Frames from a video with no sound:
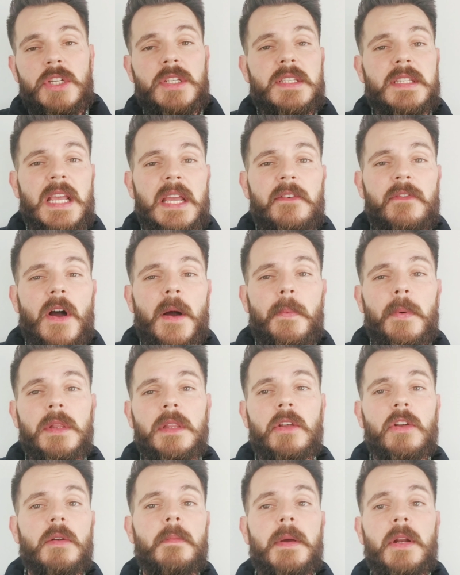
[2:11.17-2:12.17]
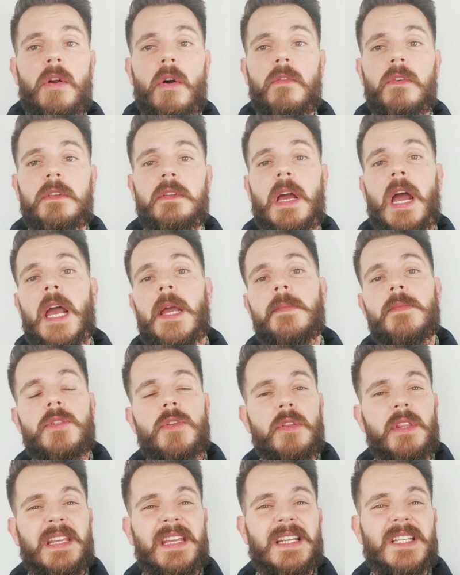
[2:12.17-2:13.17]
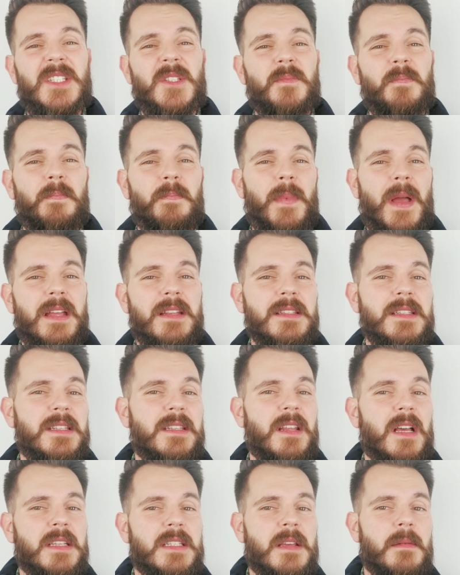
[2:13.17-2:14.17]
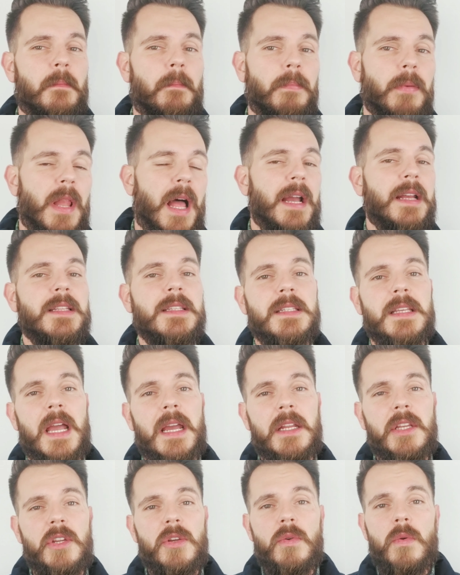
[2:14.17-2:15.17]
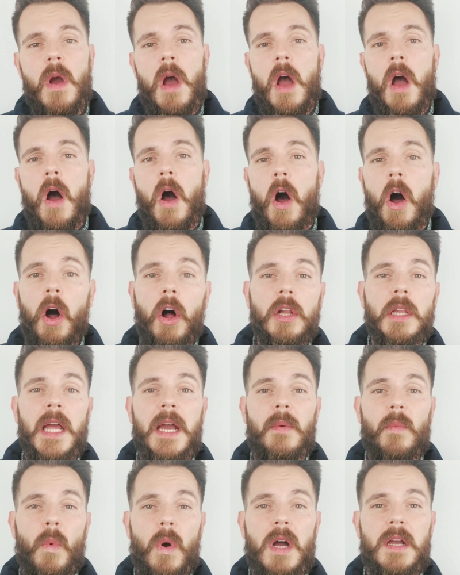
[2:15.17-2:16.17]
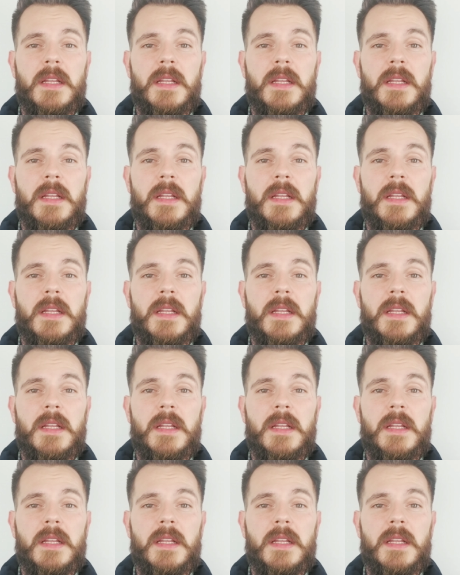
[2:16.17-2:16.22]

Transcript: Just save up a little bit over time so the expense doesn't blindside you all at